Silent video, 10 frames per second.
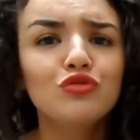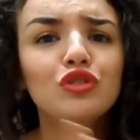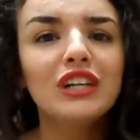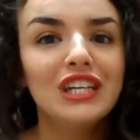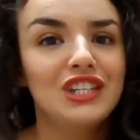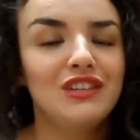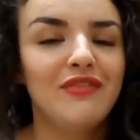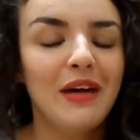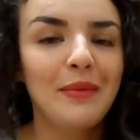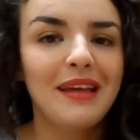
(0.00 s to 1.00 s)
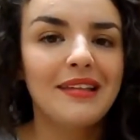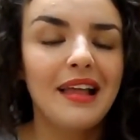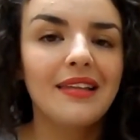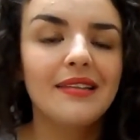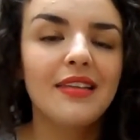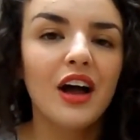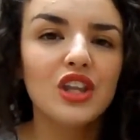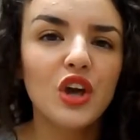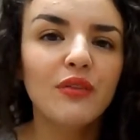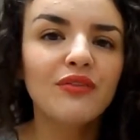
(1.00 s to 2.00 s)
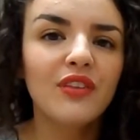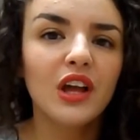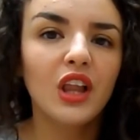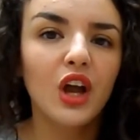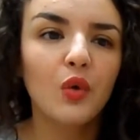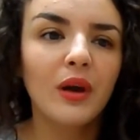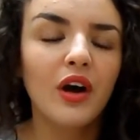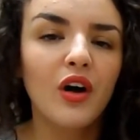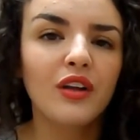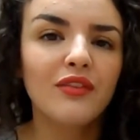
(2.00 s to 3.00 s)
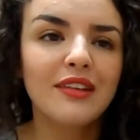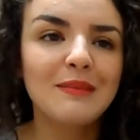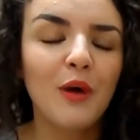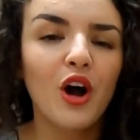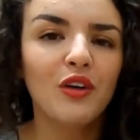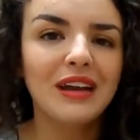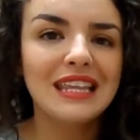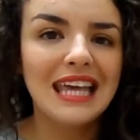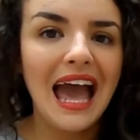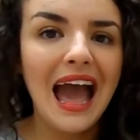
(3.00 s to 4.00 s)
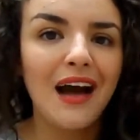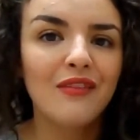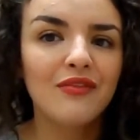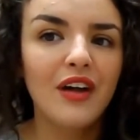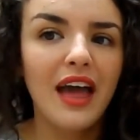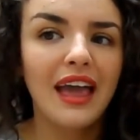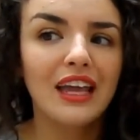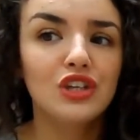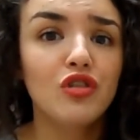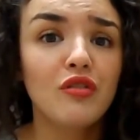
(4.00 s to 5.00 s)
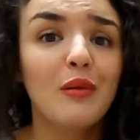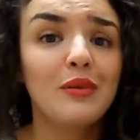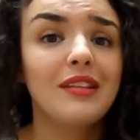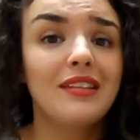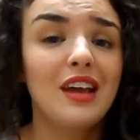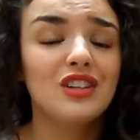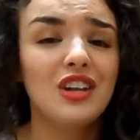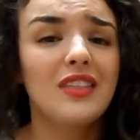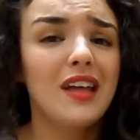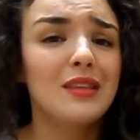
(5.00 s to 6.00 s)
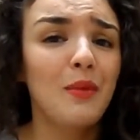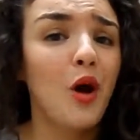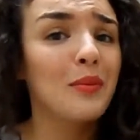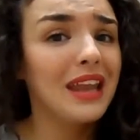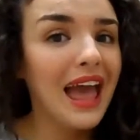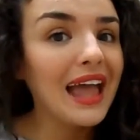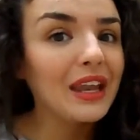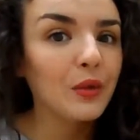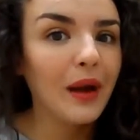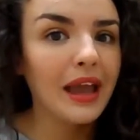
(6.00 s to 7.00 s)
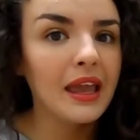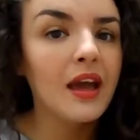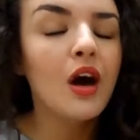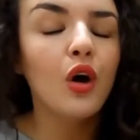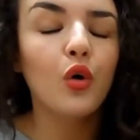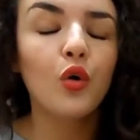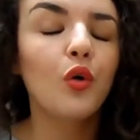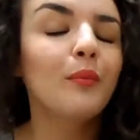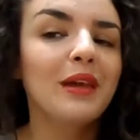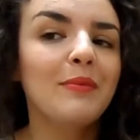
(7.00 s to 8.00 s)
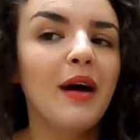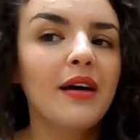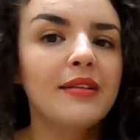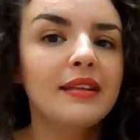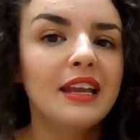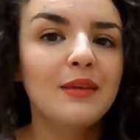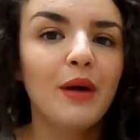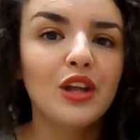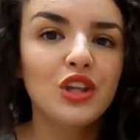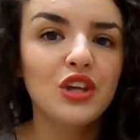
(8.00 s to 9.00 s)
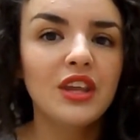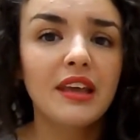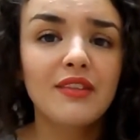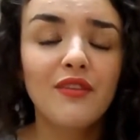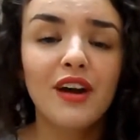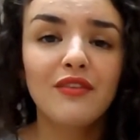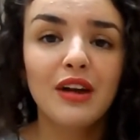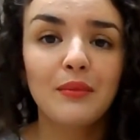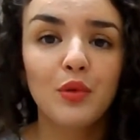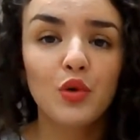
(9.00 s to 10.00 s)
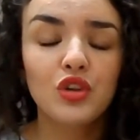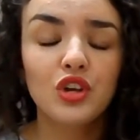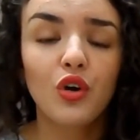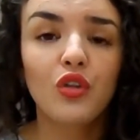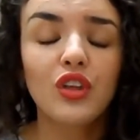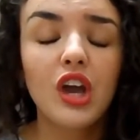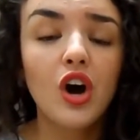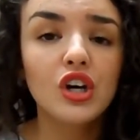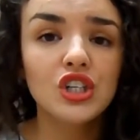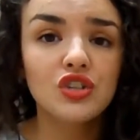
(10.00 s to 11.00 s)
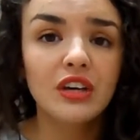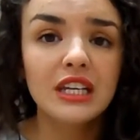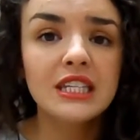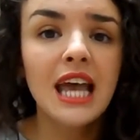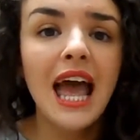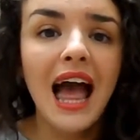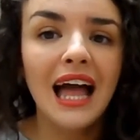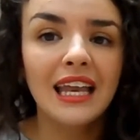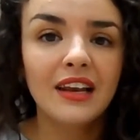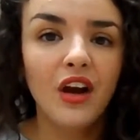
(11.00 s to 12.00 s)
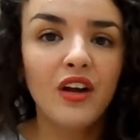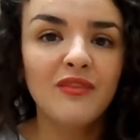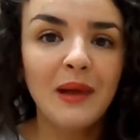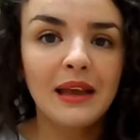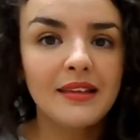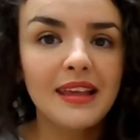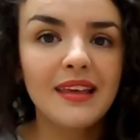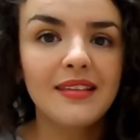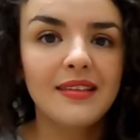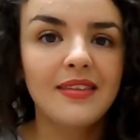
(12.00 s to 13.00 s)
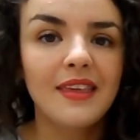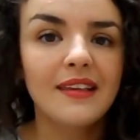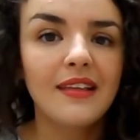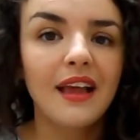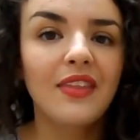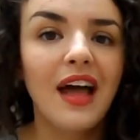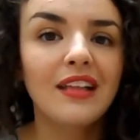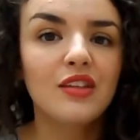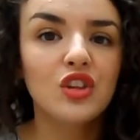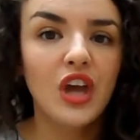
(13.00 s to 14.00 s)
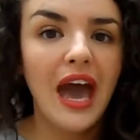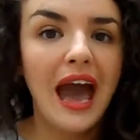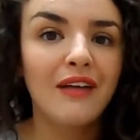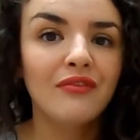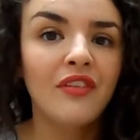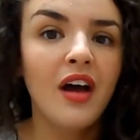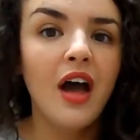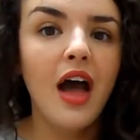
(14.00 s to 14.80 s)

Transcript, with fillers: reach, if that makes sense, that I don't feel like we're kind of aspiring to have a true representation in that department anyway, or me personally. But I do think it's very, very important on the high street and in kind of magazines and things like that to have